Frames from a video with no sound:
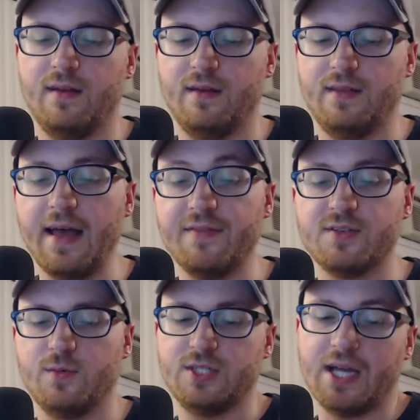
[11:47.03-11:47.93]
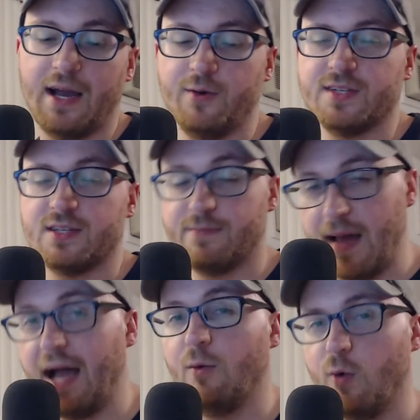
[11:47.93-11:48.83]
deaths, which I was
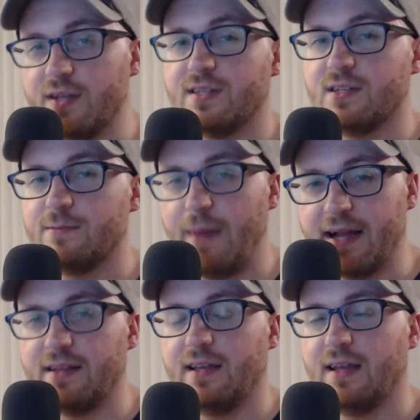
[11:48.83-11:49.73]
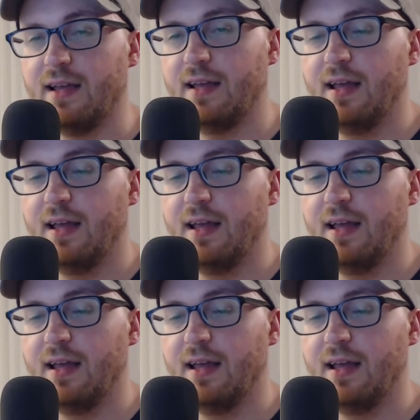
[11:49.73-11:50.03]
expecting,